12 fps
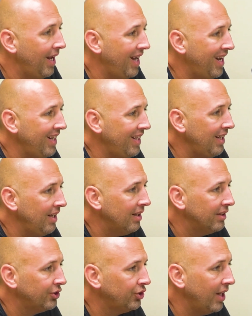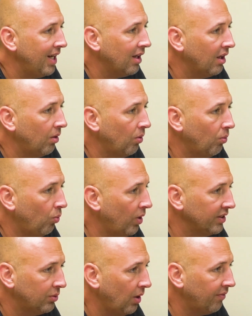any shake
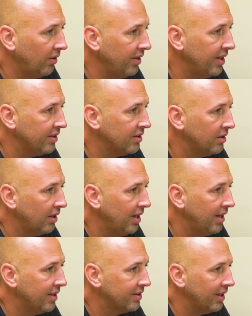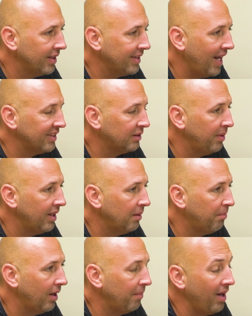whatsoever on this is
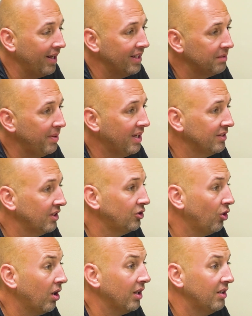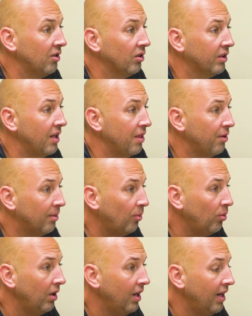exacerbated by, I guess, because it's dark and you're looking at
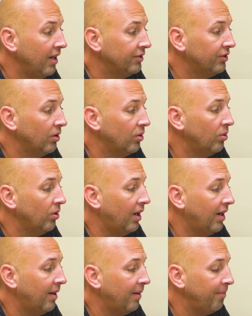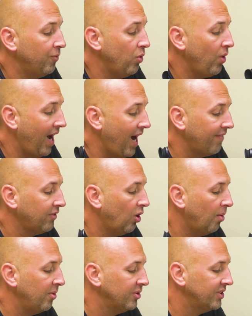thermal. So you have to
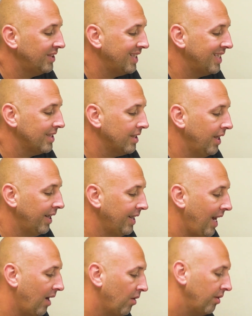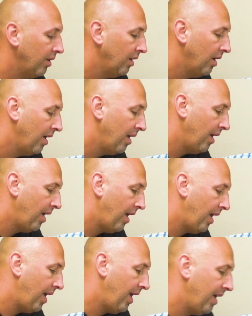almost sit this thing down
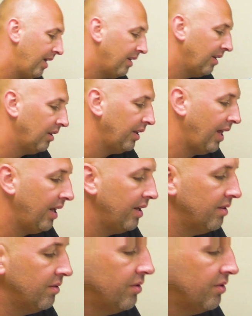and let it